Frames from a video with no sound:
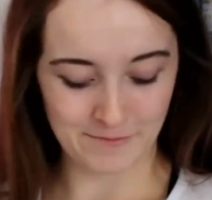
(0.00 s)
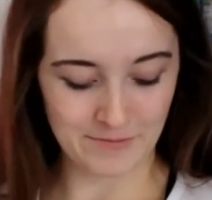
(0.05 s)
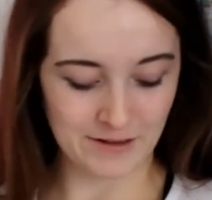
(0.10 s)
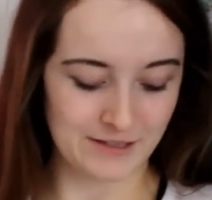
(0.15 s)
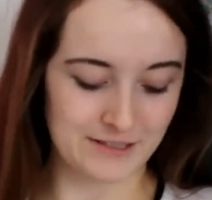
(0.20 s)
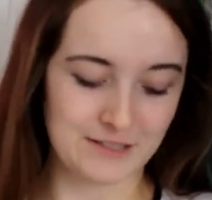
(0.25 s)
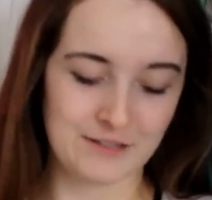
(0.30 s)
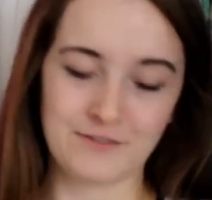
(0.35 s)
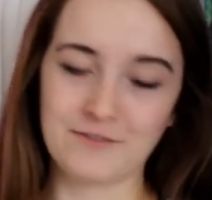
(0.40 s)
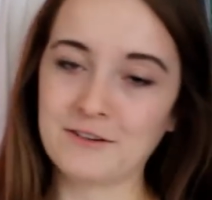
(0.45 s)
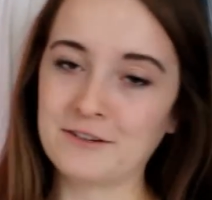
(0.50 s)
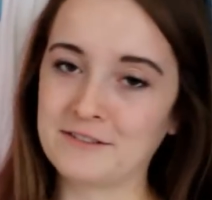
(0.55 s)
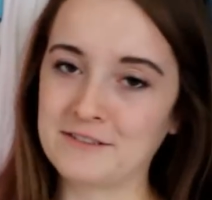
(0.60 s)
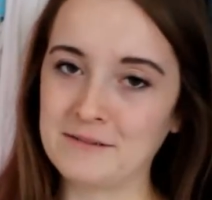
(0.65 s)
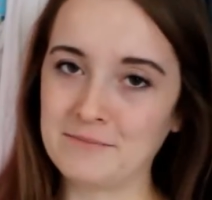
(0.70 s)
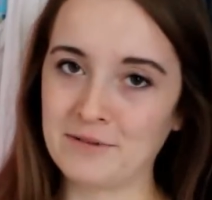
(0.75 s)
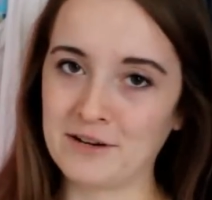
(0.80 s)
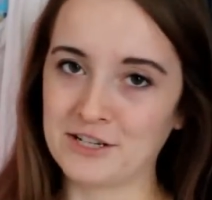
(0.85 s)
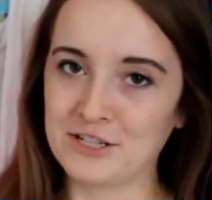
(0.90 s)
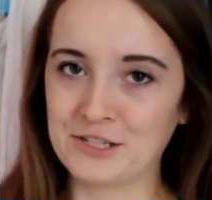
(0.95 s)
It's a First
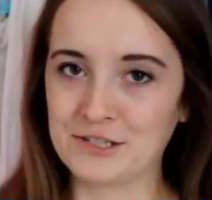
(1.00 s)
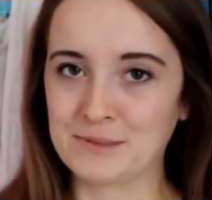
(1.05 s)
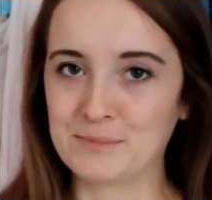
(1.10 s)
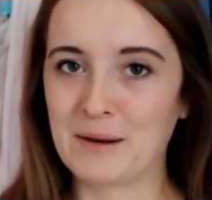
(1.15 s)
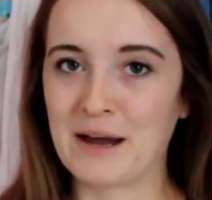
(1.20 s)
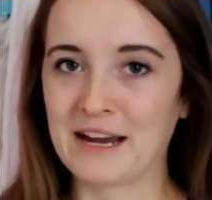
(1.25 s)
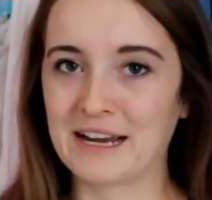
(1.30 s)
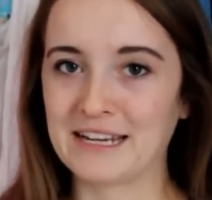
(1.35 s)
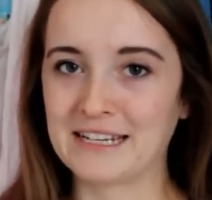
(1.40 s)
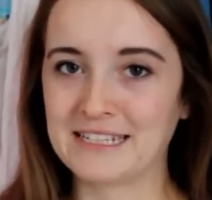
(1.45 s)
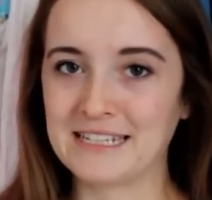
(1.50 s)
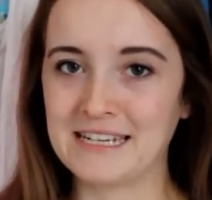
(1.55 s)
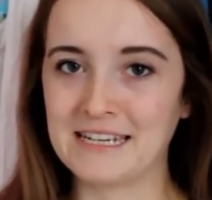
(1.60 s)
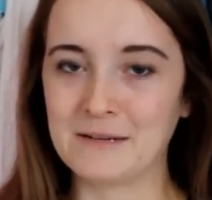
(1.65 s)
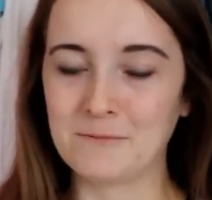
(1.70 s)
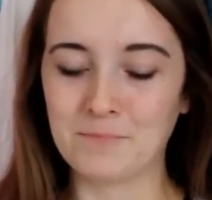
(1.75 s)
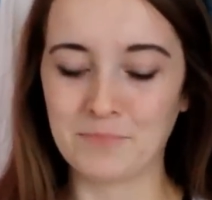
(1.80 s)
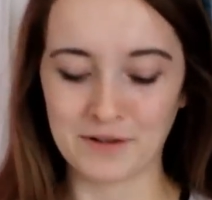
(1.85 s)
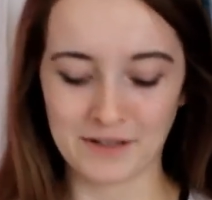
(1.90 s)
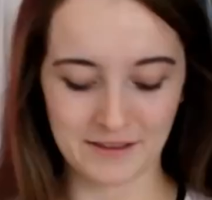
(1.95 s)
Impressions pocket
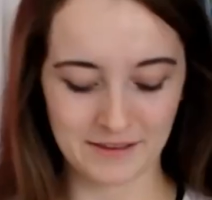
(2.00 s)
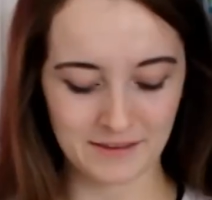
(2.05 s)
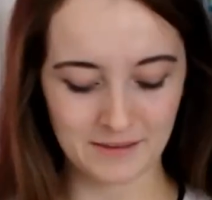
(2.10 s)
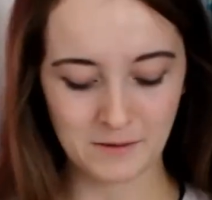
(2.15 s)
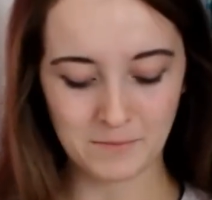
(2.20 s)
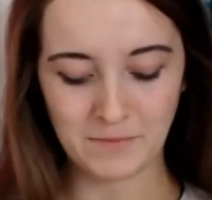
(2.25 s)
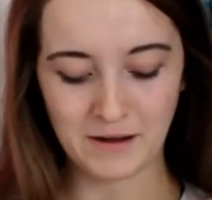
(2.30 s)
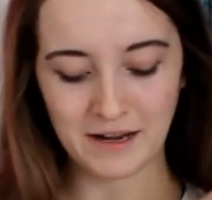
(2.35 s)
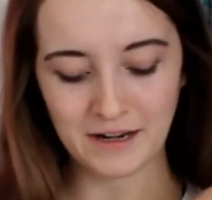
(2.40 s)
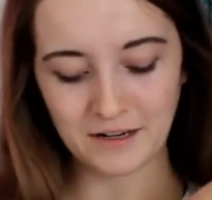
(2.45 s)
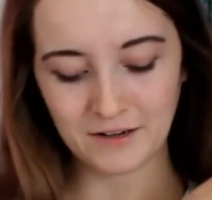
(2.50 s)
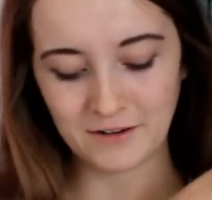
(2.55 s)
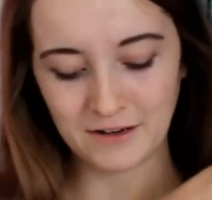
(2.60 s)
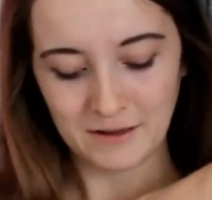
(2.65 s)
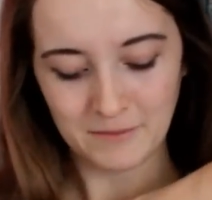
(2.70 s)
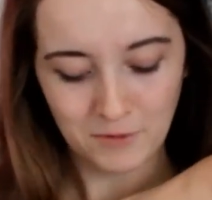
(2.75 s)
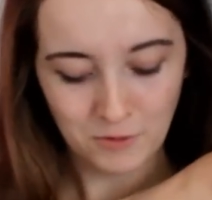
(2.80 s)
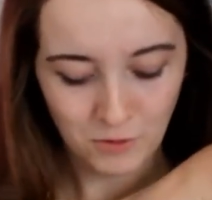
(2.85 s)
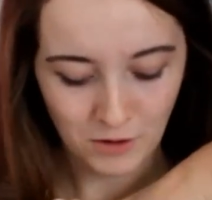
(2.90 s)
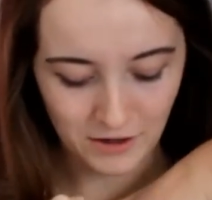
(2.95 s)
tee, but the
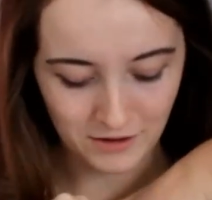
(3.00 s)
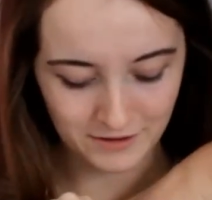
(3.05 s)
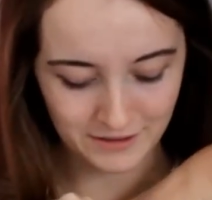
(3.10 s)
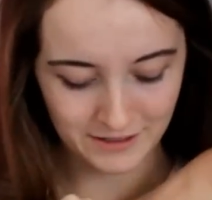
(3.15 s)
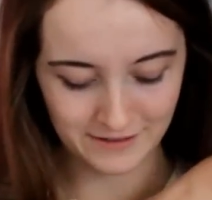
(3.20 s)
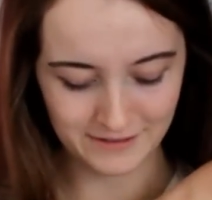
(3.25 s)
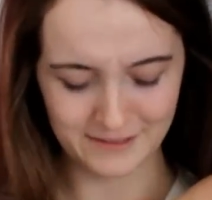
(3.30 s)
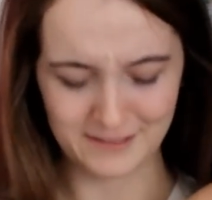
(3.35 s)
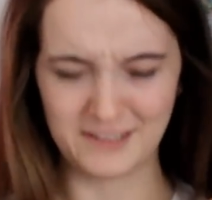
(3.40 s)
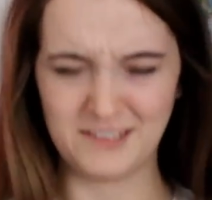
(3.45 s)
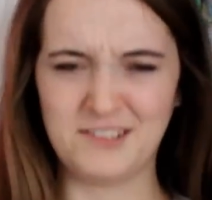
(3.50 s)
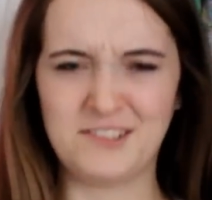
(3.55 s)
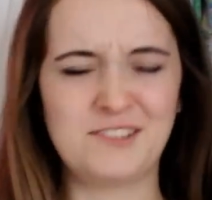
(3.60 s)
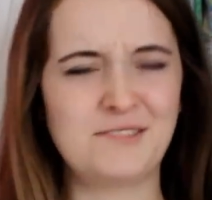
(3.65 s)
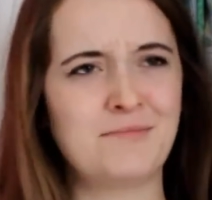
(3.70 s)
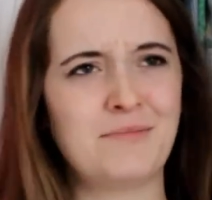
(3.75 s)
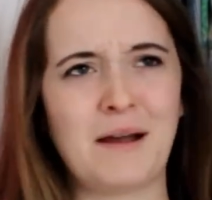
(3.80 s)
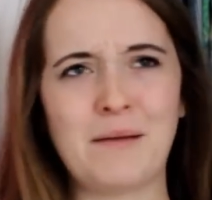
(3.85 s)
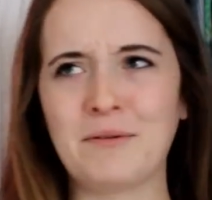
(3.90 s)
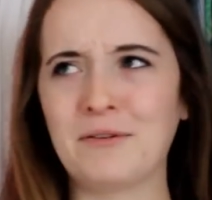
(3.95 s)
monogram quality, this is
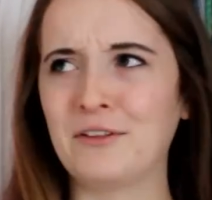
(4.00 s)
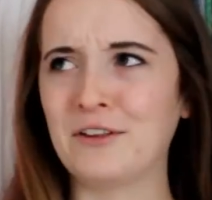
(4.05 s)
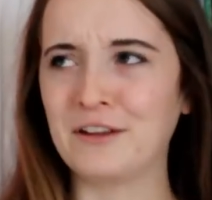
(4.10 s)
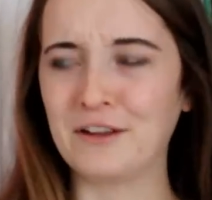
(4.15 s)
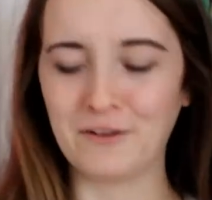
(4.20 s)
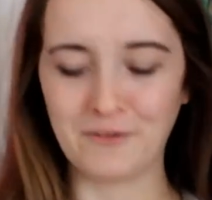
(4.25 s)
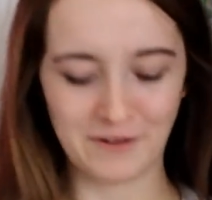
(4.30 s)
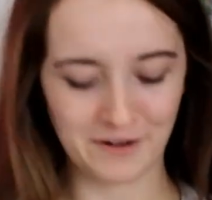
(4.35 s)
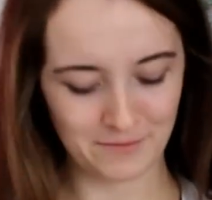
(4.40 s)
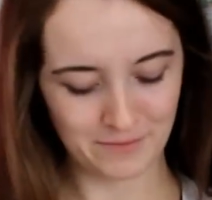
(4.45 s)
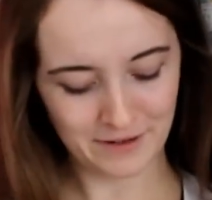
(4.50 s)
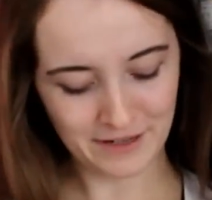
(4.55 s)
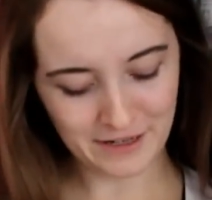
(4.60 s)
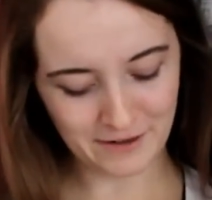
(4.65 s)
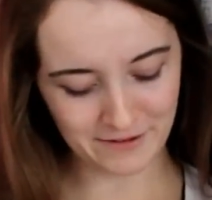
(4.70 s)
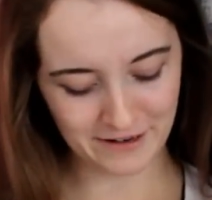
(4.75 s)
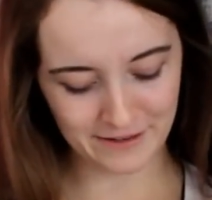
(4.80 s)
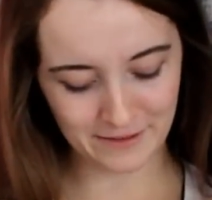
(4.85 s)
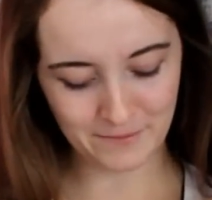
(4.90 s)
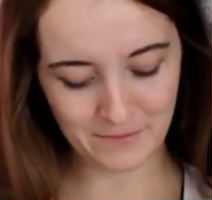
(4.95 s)
probably looking weird, but
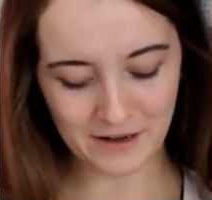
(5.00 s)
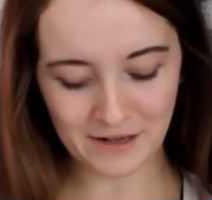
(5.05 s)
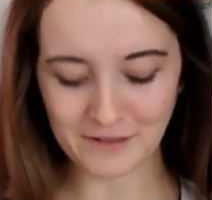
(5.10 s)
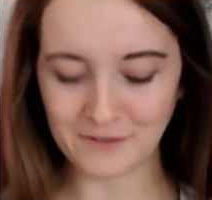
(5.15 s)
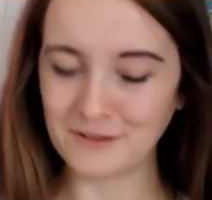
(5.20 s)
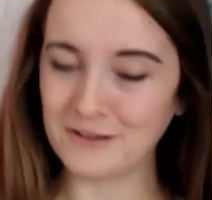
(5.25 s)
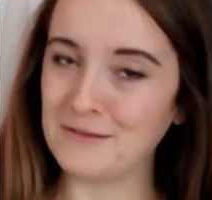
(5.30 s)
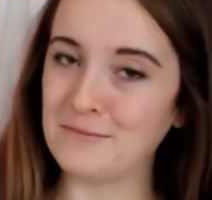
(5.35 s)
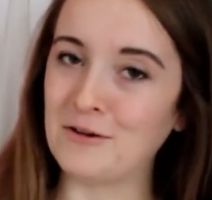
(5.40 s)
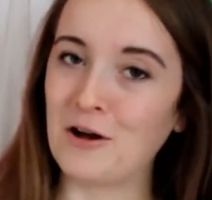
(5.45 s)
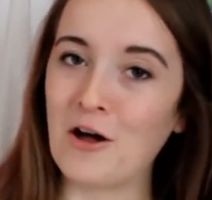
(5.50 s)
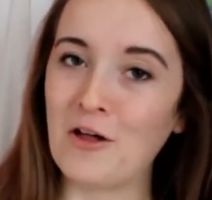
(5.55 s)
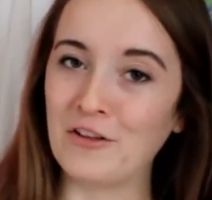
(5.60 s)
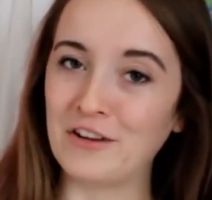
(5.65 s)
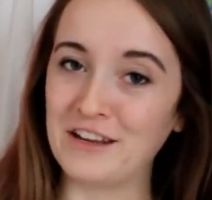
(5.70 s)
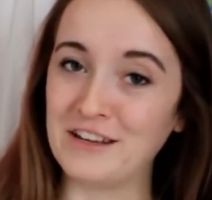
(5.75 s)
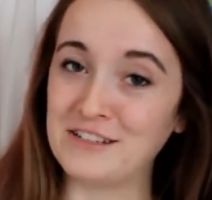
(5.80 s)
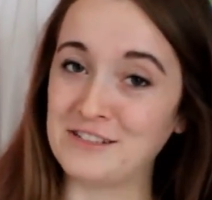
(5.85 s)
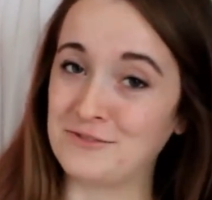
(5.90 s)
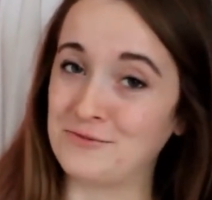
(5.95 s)
anyway, the monogram
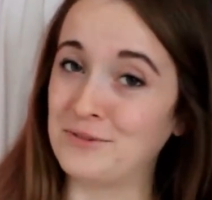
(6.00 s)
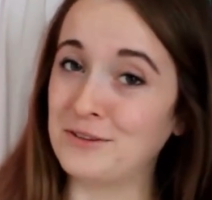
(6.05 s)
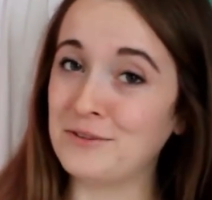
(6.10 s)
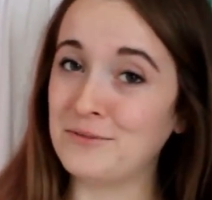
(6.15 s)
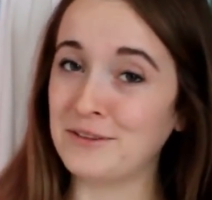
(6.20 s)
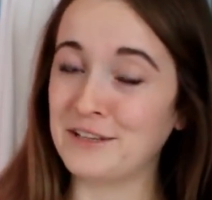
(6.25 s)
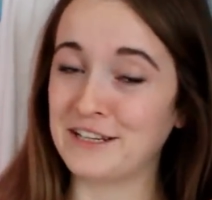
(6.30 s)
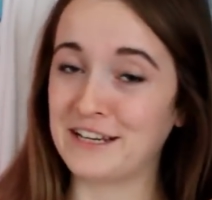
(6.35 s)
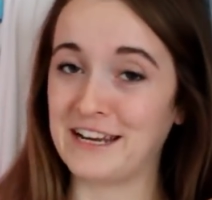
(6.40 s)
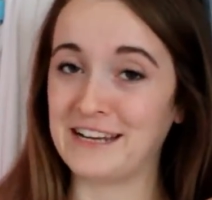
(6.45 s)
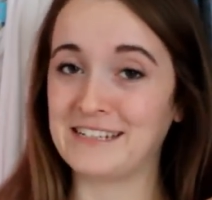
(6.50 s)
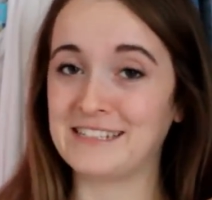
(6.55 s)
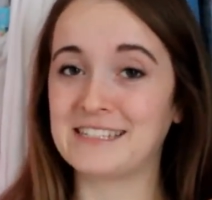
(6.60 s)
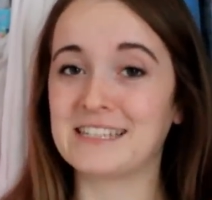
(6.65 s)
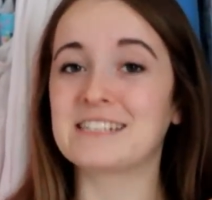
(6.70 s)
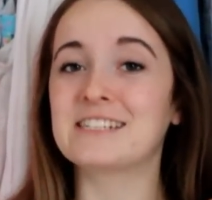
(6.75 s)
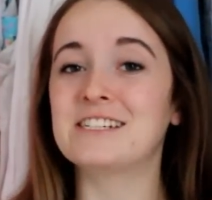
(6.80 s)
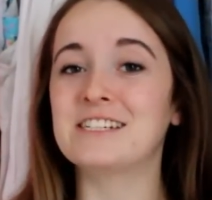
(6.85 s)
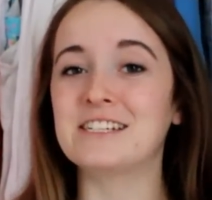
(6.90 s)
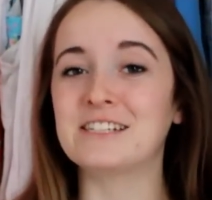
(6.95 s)
quality is really, really nice,
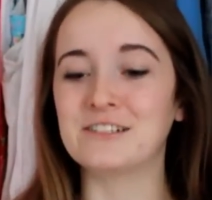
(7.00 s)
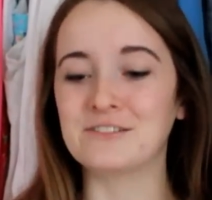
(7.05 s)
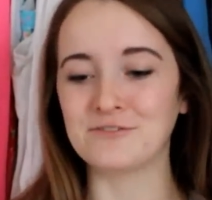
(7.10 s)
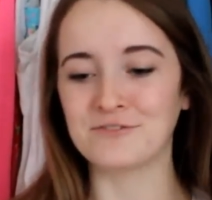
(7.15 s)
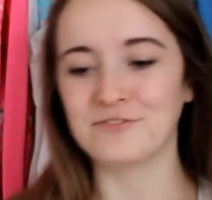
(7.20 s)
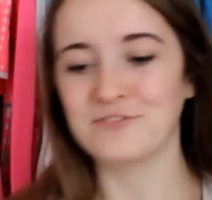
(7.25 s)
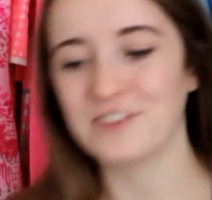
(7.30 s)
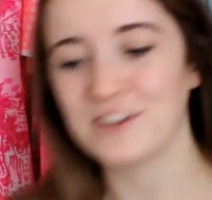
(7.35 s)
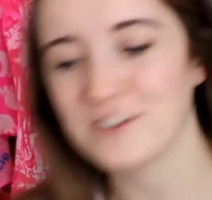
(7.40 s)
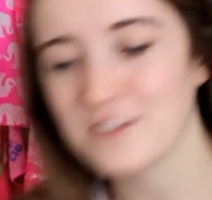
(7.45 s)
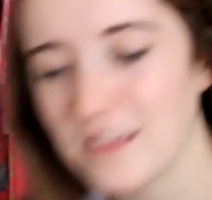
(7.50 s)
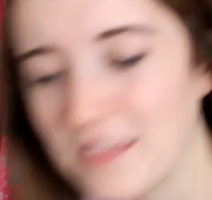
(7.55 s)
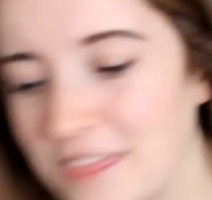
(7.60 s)
and she did it very